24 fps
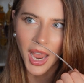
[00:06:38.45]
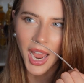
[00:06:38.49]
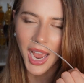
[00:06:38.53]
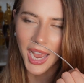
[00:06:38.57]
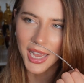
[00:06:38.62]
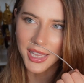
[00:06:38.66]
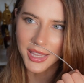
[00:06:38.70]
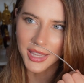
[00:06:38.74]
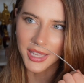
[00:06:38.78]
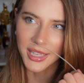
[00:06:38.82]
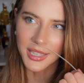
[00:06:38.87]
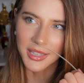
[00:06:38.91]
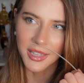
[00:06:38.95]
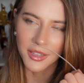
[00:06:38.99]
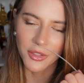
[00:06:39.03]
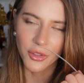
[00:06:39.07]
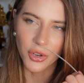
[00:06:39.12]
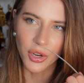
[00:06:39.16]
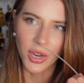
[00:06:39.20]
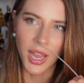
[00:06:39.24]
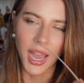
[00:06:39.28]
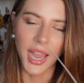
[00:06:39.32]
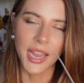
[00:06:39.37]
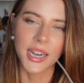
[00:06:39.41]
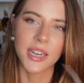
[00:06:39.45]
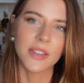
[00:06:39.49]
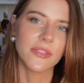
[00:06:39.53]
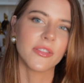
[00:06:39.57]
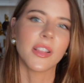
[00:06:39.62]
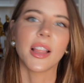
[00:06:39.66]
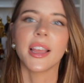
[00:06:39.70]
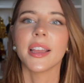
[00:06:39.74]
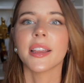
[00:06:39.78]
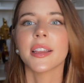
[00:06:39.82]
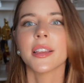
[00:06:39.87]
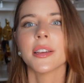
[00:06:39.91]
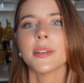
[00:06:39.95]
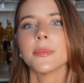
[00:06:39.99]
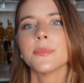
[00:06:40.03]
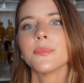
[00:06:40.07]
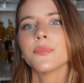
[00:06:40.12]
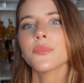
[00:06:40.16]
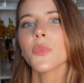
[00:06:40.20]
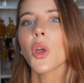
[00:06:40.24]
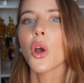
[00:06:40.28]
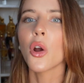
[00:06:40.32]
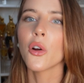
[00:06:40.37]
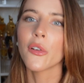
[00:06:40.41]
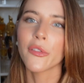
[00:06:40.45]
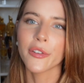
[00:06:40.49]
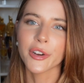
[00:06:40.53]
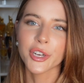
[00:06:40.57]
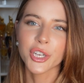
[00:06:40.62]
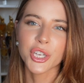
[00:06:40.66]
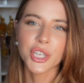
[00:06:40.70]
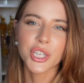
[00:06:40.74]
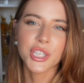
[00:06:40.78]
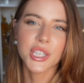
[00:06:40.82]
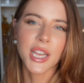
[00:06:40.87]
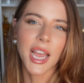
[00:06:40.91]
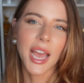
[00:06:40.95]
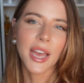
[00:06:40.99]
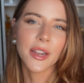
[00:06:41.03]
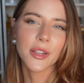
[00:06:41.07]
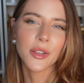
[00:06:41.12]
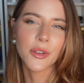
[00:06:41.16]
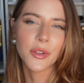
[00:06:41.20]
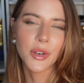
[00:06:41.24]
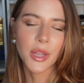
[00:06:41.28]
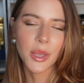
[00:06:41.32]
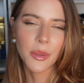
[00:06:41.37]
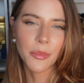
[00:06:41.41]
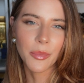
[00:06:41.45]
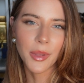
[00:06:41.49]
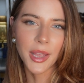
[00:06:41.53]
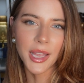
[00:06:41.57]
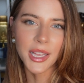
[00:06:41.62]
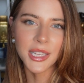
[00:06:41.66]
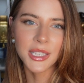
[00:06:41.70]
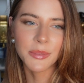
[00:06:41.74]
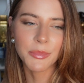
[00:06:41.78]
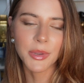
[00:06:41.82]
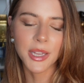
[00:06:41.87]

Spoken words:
I think that they're kind of like overshadowed a bit